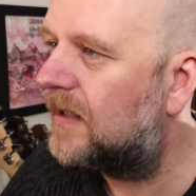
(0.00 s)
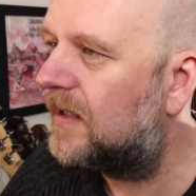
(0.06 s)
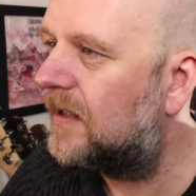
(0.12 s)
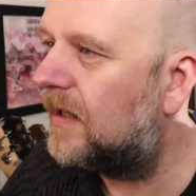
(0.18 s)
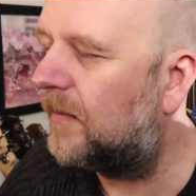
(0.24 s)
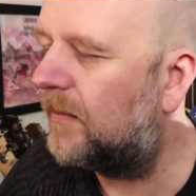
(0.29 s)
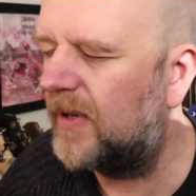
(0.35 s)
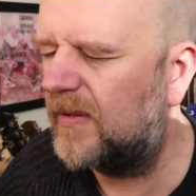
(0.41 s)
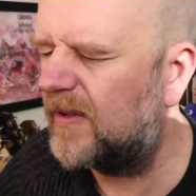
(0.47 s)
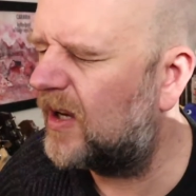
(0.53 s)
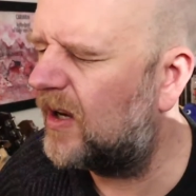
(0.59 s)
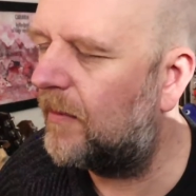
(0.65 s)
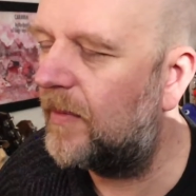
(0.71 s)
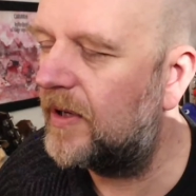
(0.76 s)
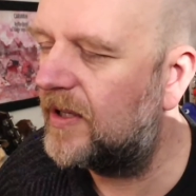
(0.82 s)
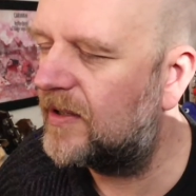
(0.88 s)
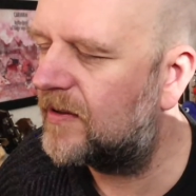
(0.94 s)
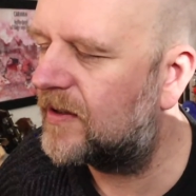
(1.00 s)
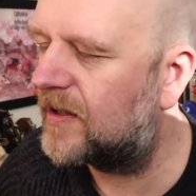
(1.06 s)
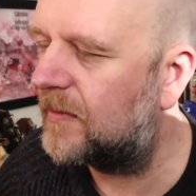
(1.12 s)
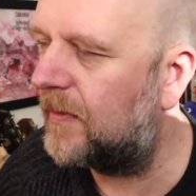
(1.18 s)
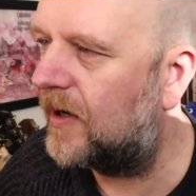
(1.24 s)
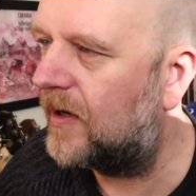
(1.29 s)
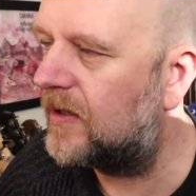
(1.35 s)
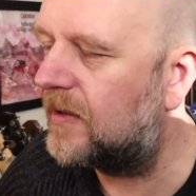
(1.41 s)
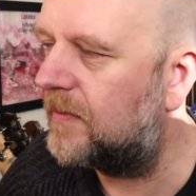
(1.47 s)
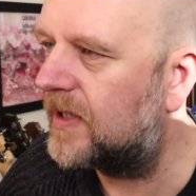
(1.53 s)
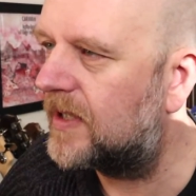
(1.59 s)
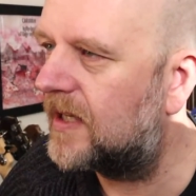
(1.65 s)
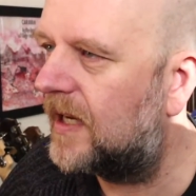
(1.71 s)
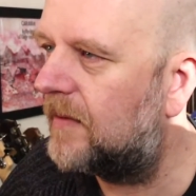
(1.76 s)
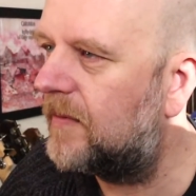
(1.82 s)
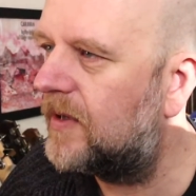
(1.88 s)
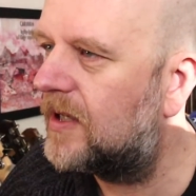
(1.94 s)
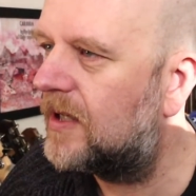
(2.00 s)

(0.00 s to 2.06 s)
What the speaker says: On my tomatoes in my sandwich.